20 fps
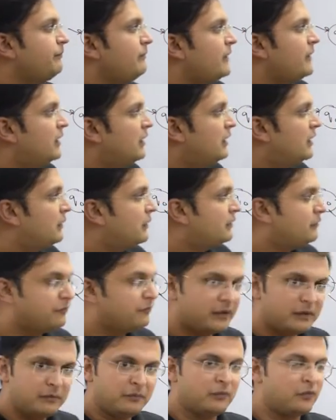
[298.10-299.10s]

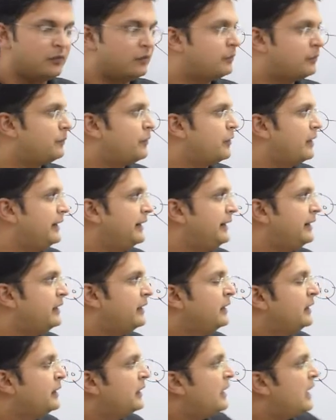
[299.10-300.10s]
One more
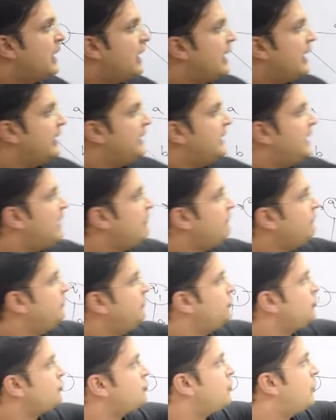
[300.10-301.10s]
point, I have
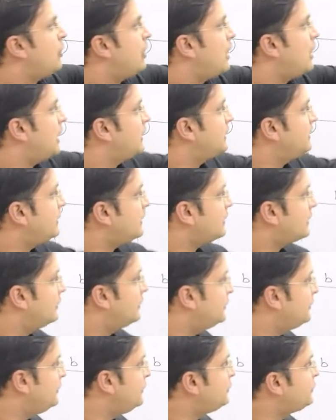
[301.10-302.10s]
used other
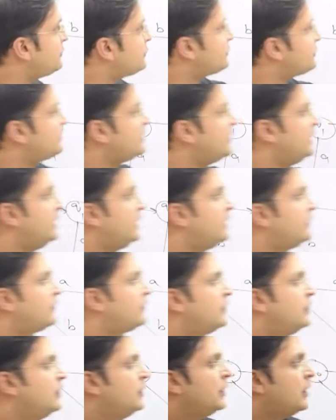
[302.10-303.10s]
new
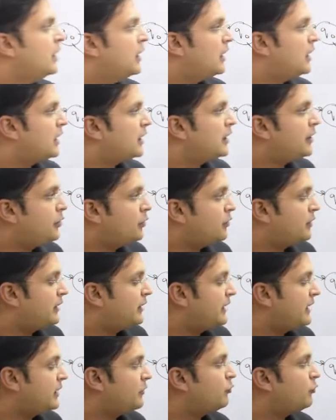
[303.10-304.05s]
states to create